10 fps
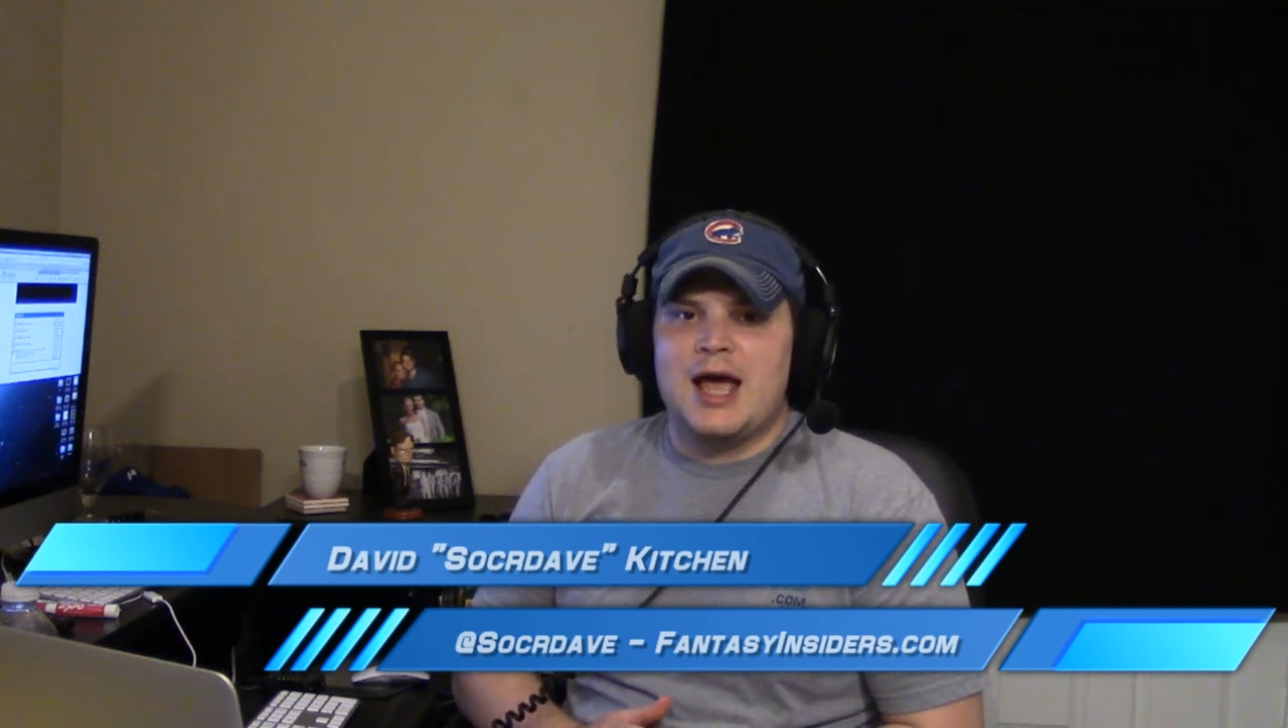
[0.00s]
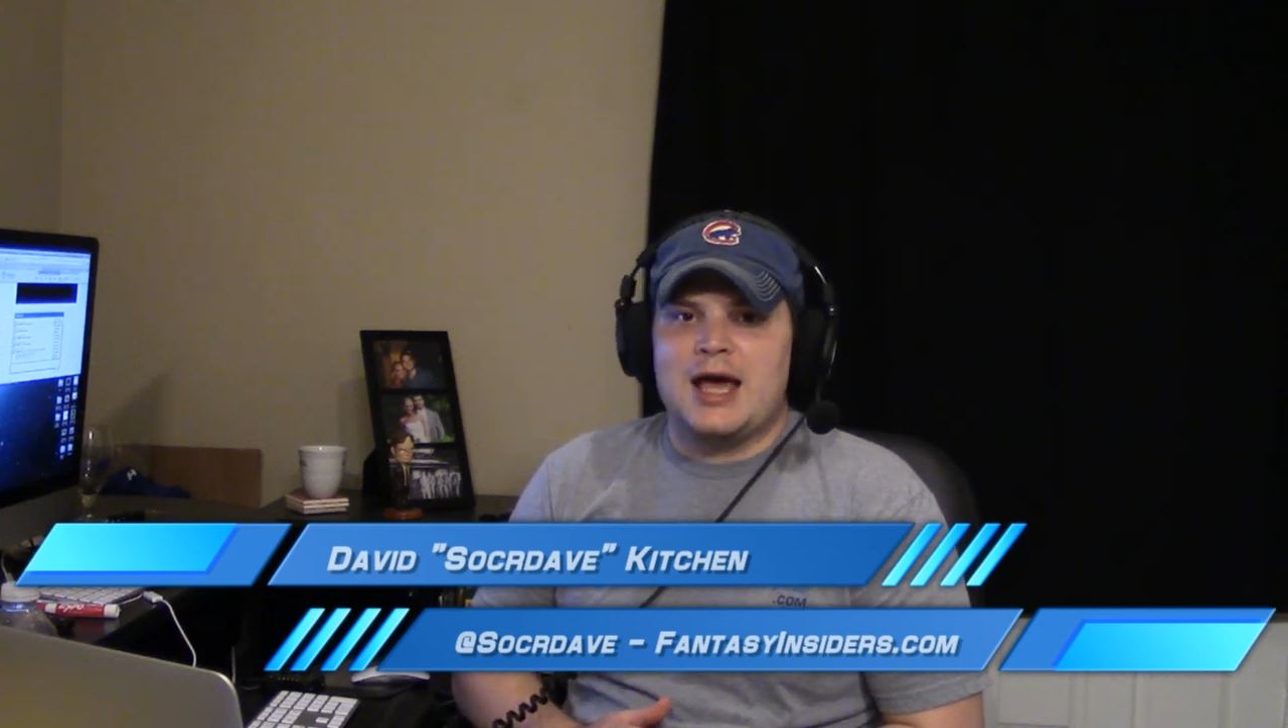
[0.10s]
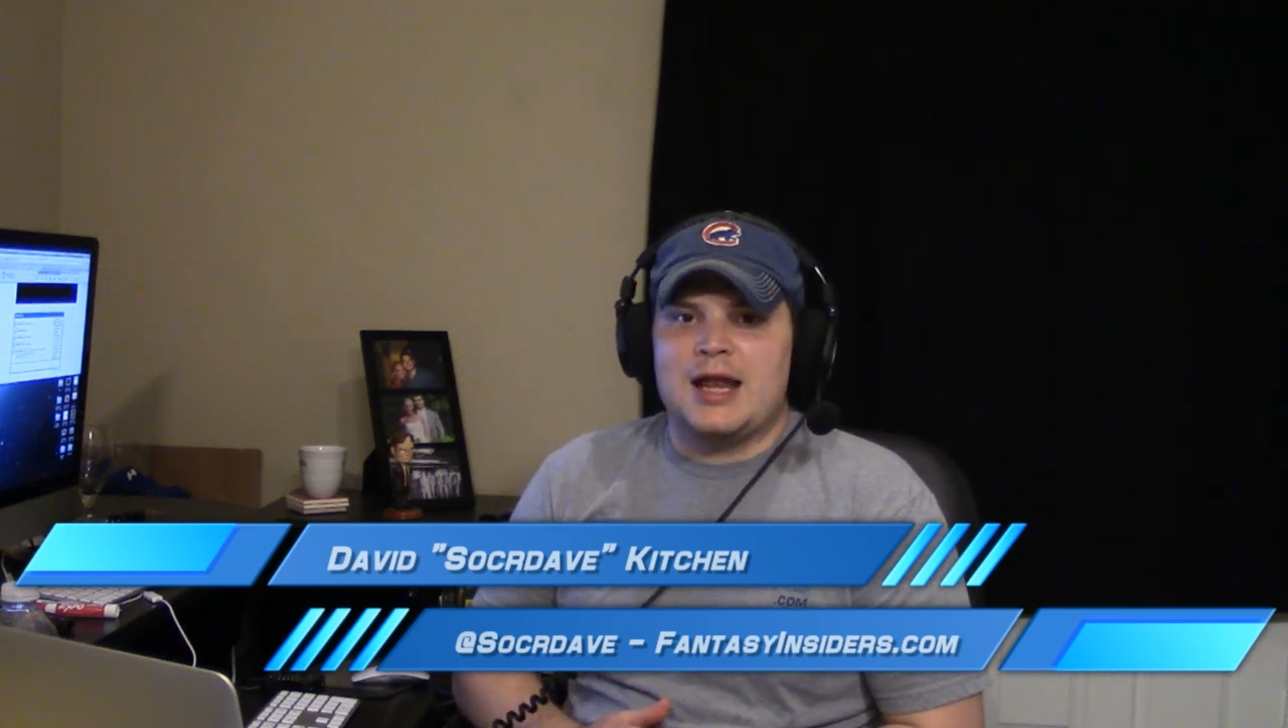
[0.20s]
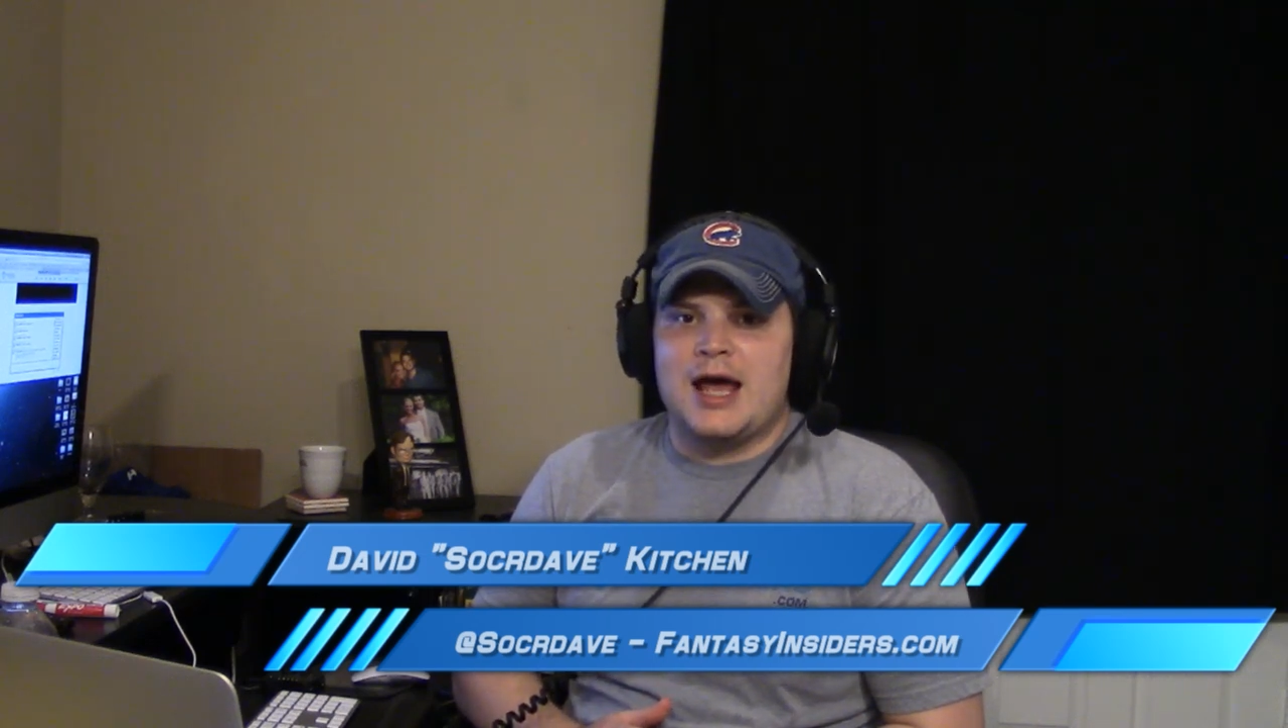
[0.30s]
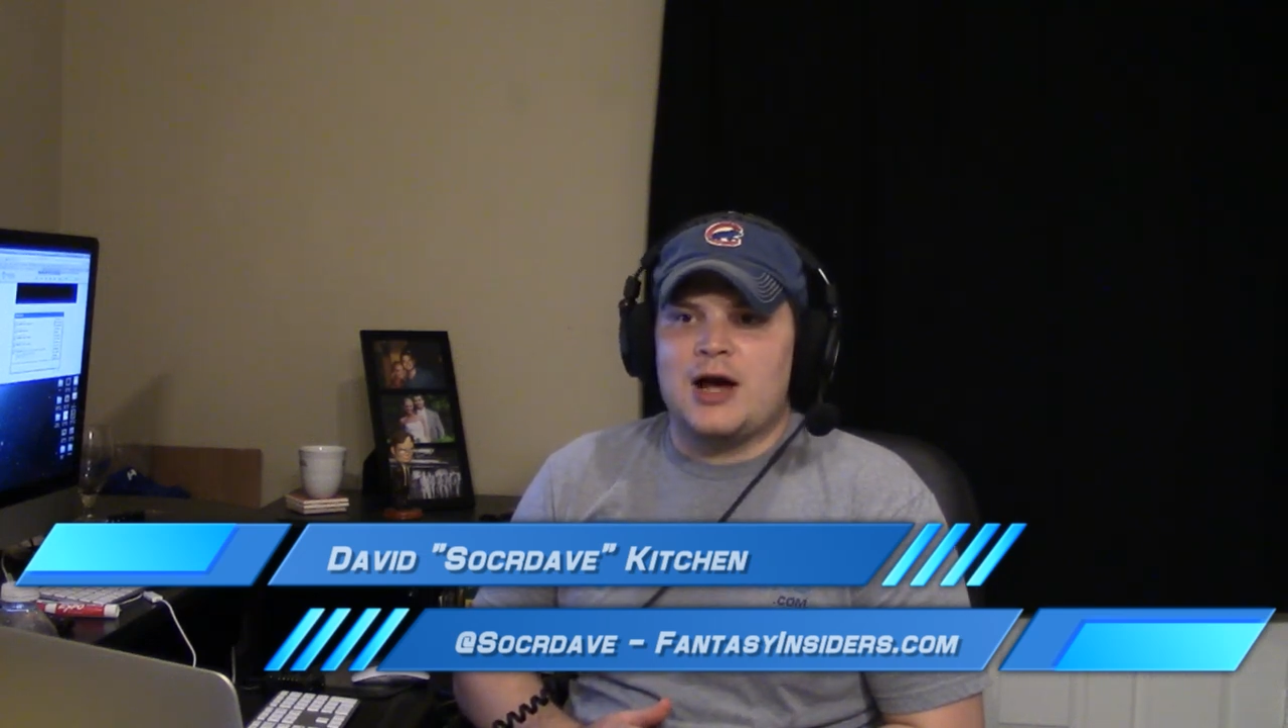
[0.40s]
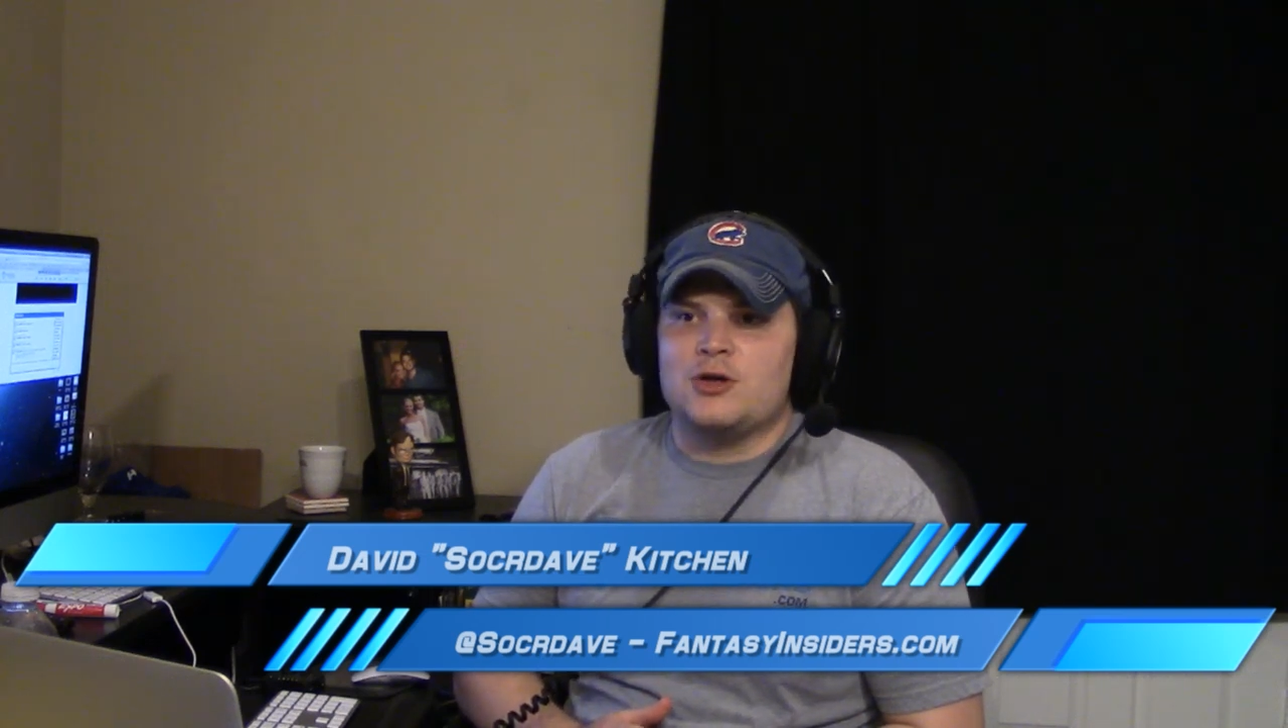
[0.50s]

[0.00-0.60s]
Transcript: and how